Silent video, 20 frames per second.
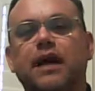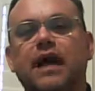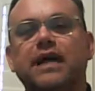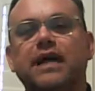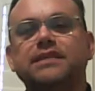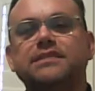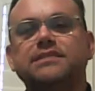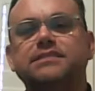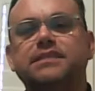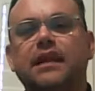
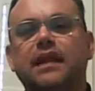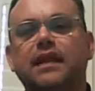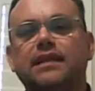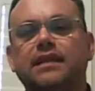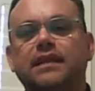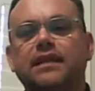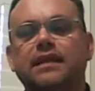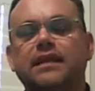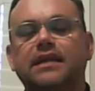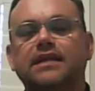
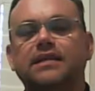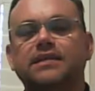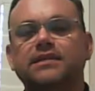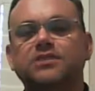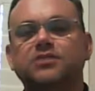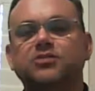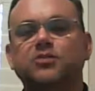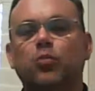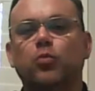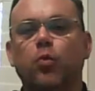Mindset
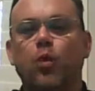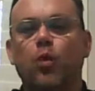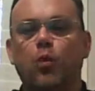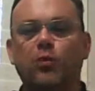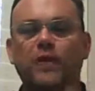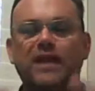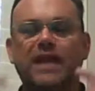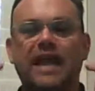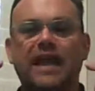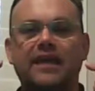is
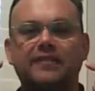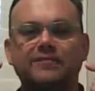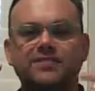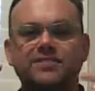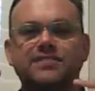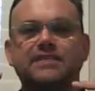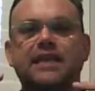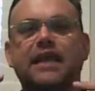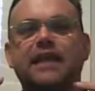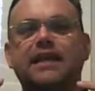what we have
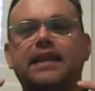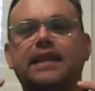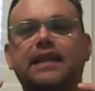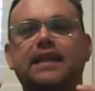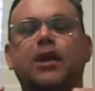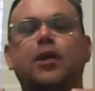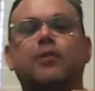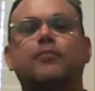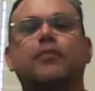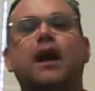set
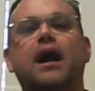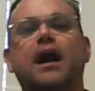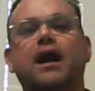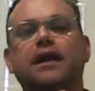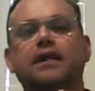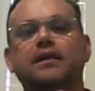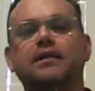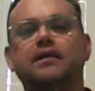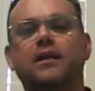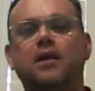in our
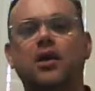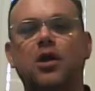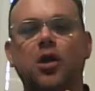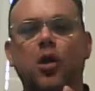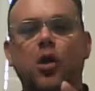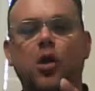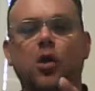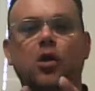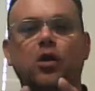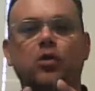mind
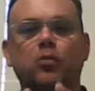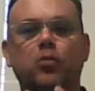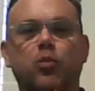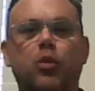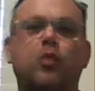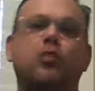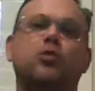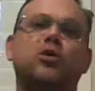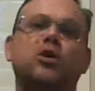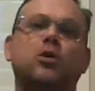on
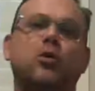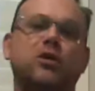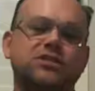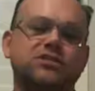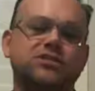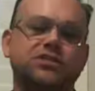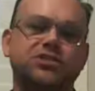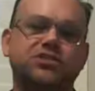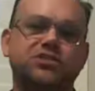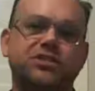what we're
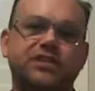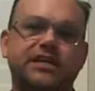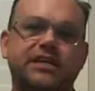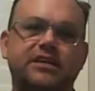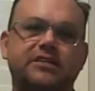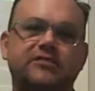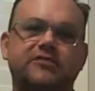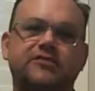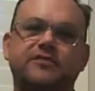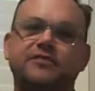going to
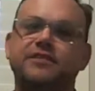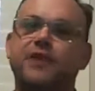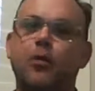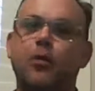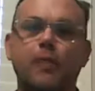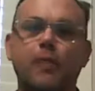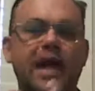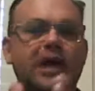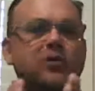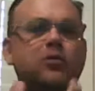achieve,
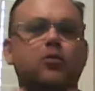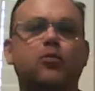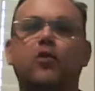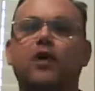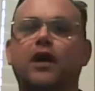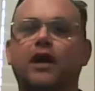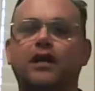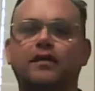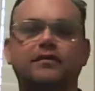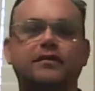no matter
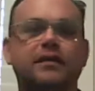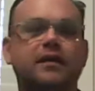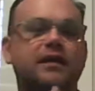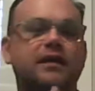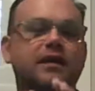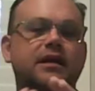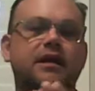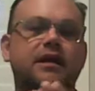what.